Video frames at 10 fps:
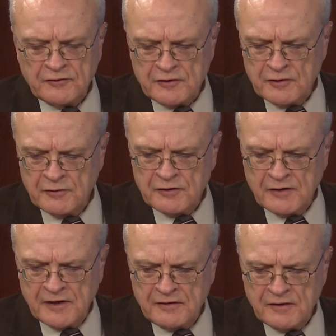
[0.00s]
see going
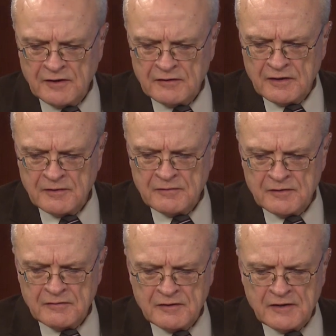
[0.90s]
on here
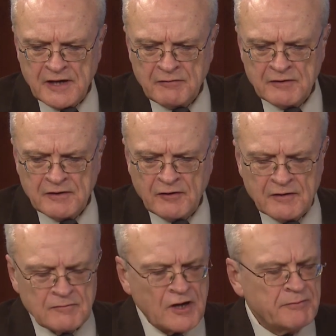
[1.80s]
now,
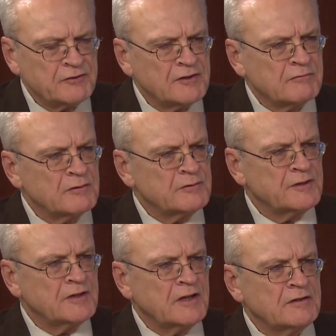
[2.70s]
obviously through
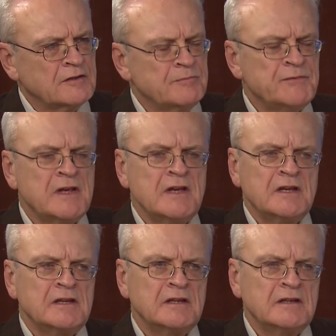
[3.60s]
litigation,
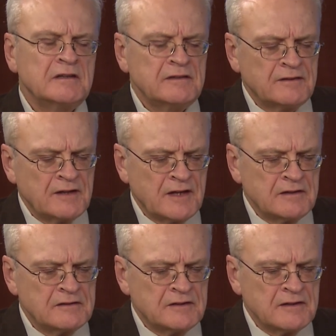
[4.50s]
is
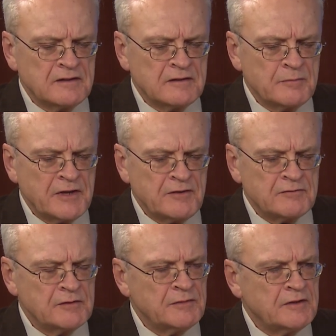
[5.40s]
that the
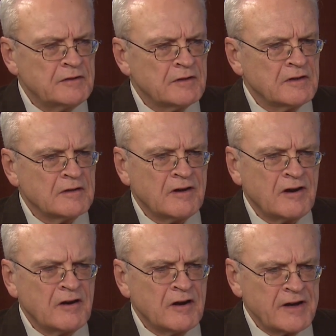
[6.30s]
mainstream media
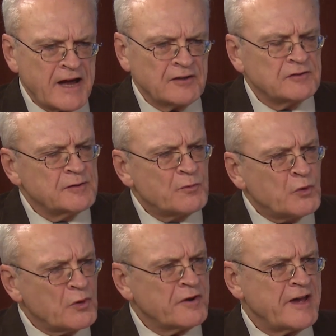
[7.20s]
are actually
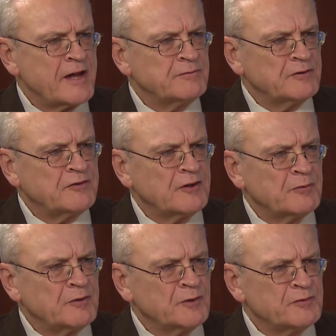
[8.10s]
more
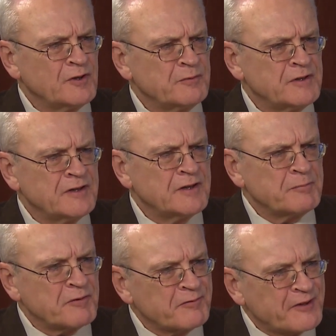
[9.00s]
adversarial, you know, in a
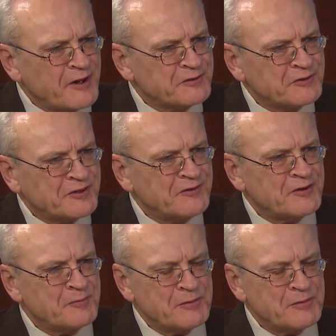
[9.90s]
profounder sense of